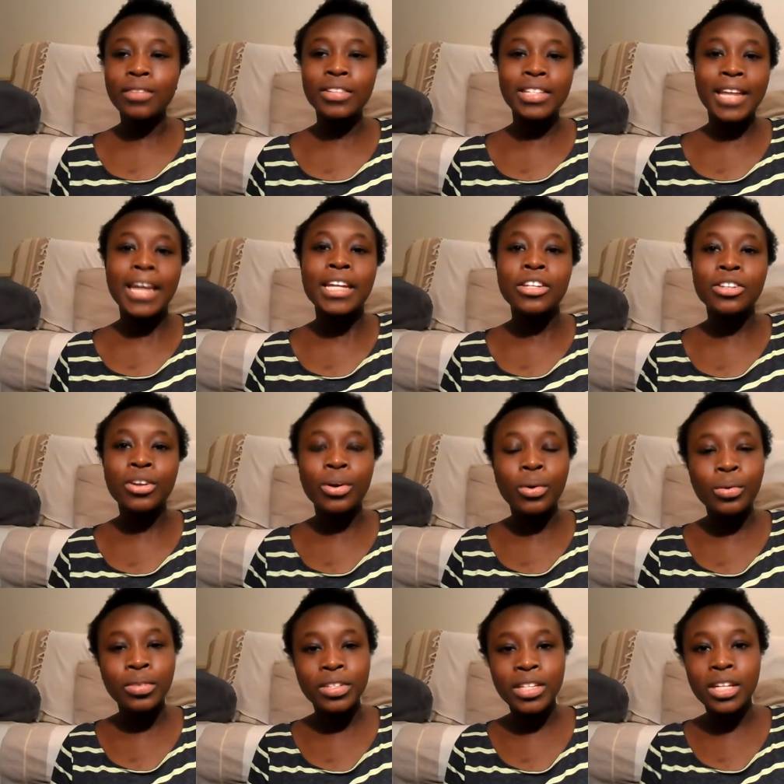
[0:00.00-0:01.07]
another danger
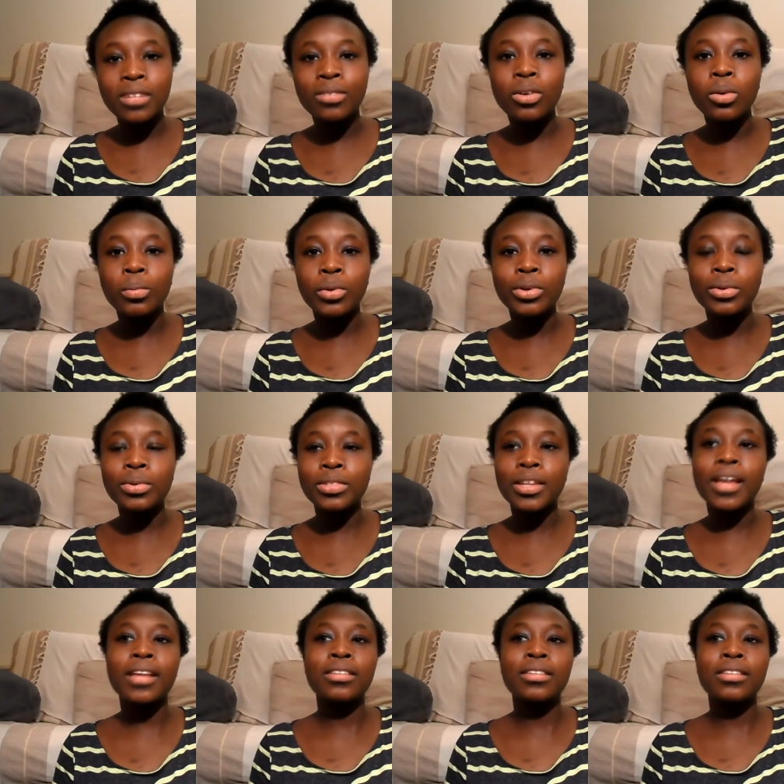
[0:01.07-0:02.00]
or seeing role models